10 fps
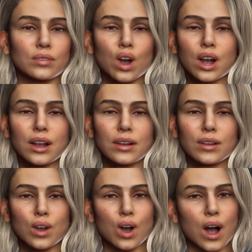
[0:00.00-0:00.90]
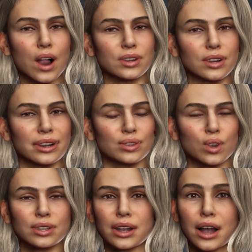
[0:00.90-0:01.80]
Oi, what did you
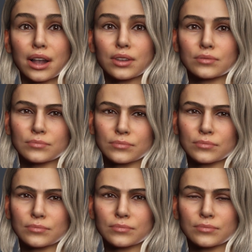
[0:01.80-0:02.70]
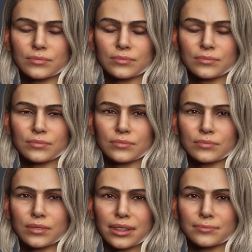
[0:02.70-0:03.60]
say?
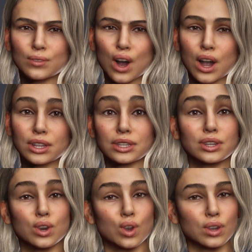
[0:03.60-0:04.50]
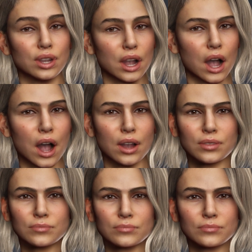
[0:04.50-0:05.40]
The price is too high.
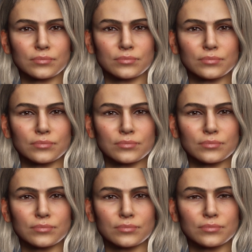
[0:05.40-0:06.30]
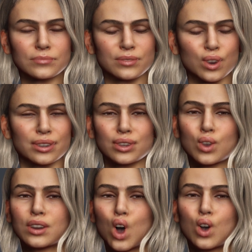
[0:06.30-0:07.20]
Do you
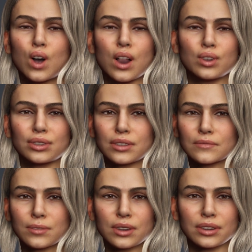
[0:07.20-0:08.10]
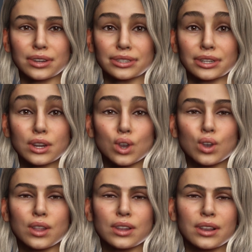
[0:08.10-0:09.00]
know what we have been dealing
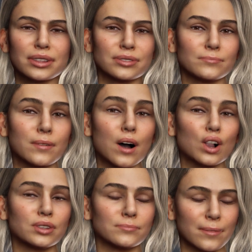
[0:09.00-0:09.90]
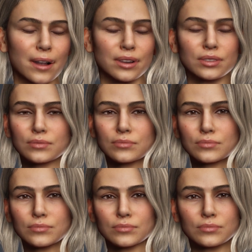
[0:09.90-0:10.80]
with in these parts, man?
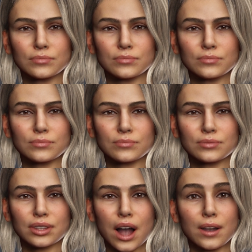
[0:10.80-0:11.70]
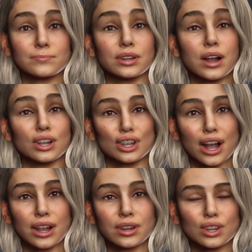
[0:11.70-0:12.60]
Supply
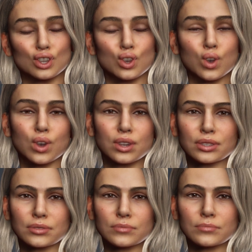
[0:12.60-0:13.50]
chain issues.